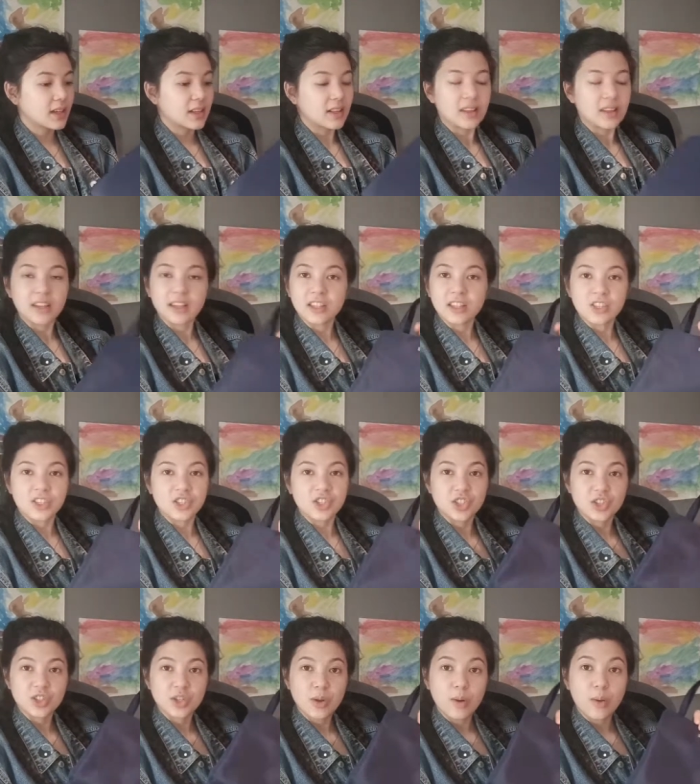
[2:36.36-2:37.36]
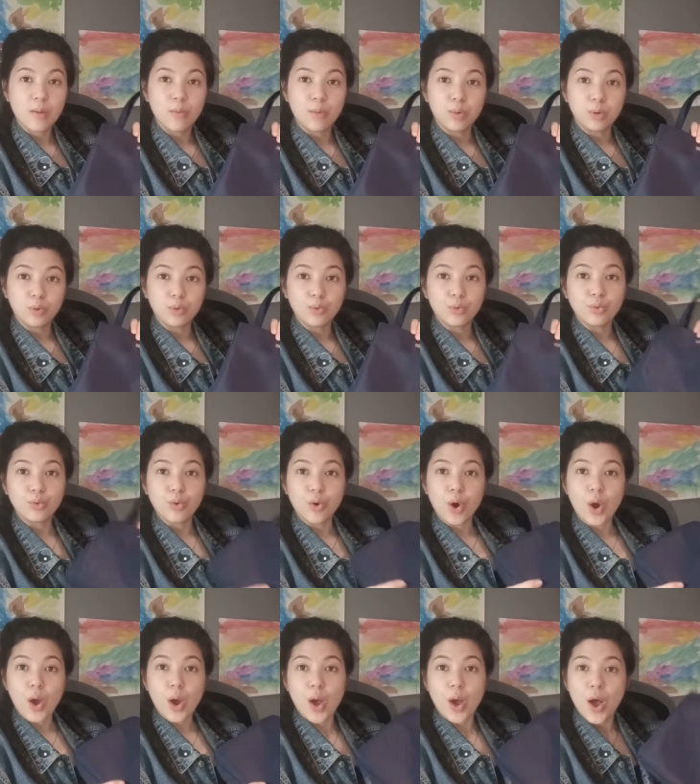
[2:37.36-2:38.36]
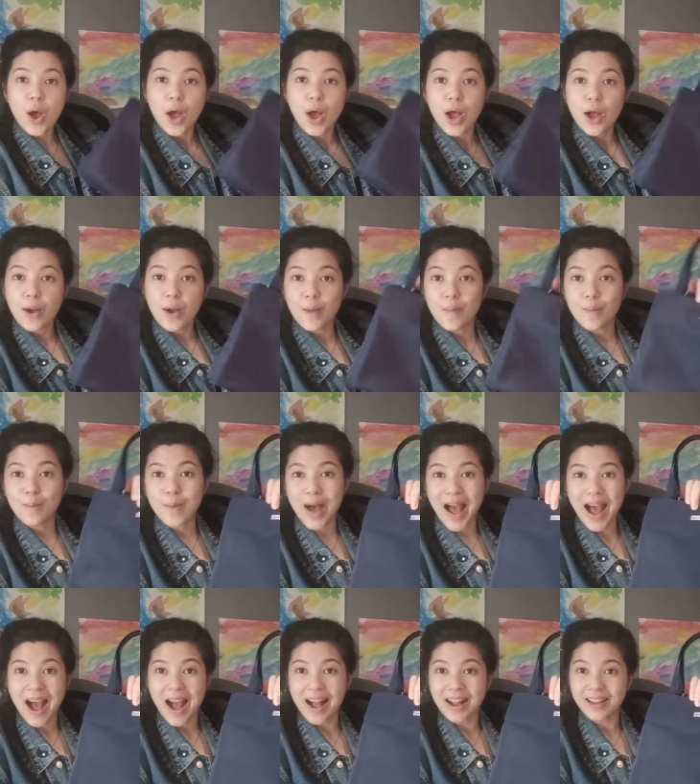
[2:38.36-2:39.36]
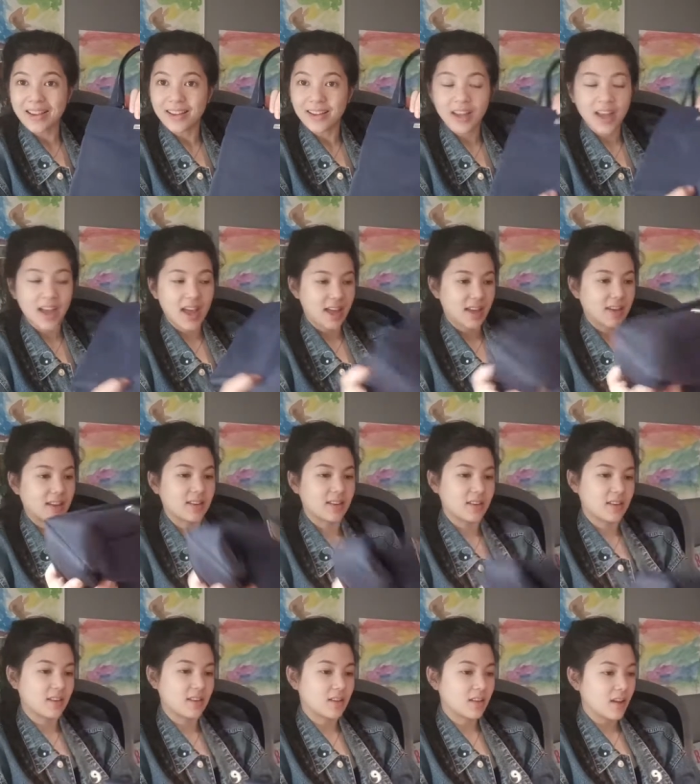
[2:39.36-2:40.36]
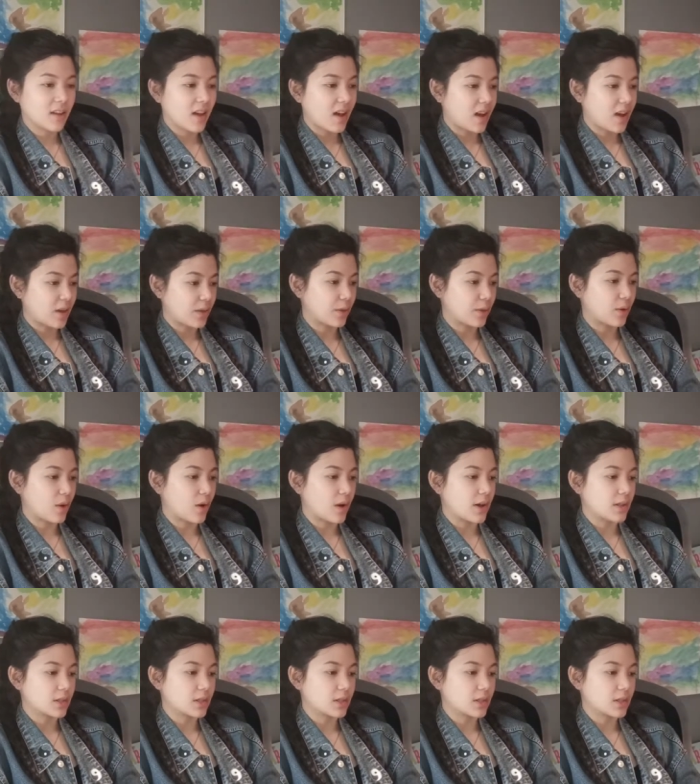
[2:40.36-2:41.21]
like it's just a blue bag and I thought